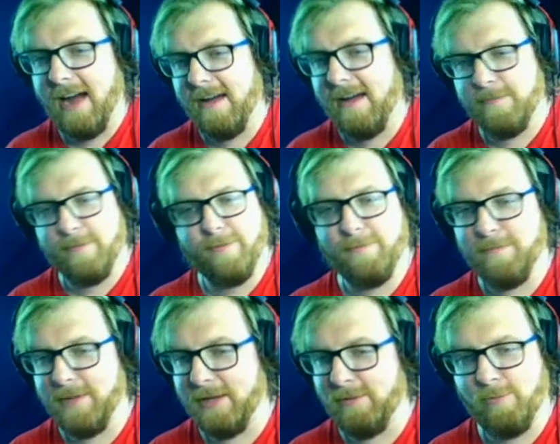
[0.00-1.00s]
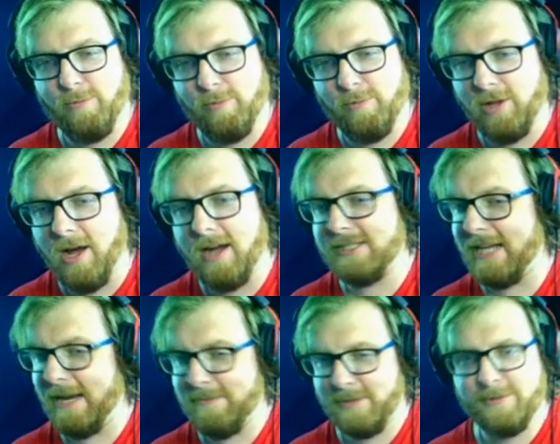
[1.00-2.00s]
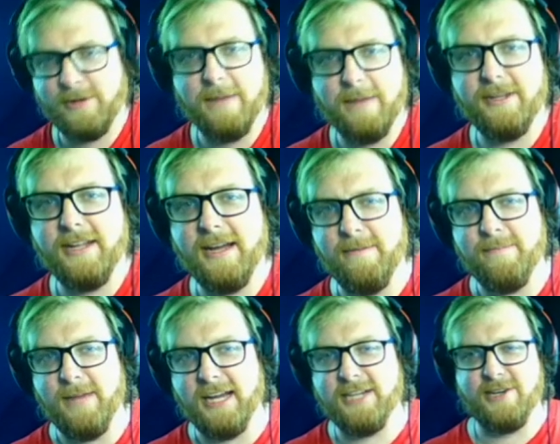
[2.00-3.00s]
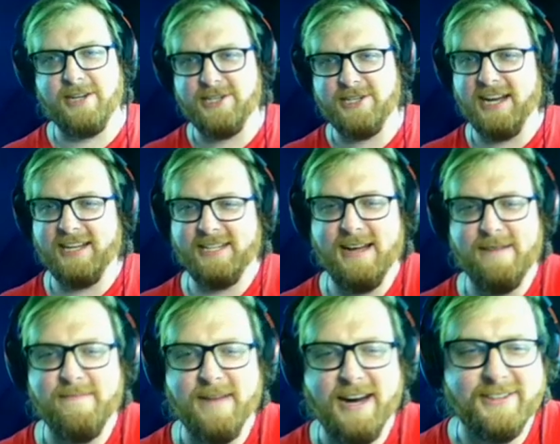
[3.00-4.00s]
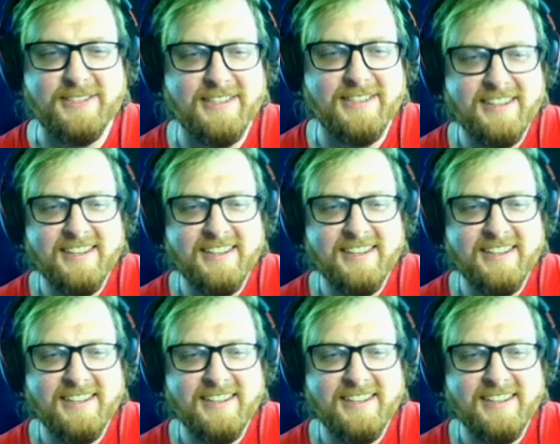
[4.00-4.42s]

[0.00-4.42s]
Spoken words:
I've been long-time subscribed to them. Make sure to check them out.